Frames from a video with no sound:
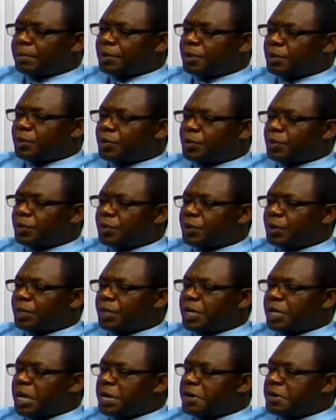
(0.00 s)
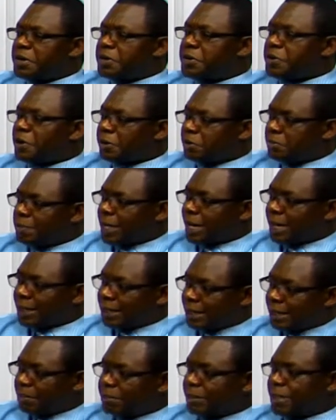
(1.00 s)
you cannot be
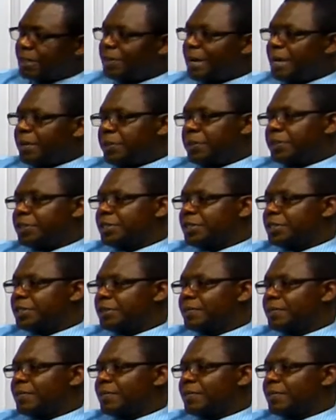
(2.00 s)
accepted by an audience.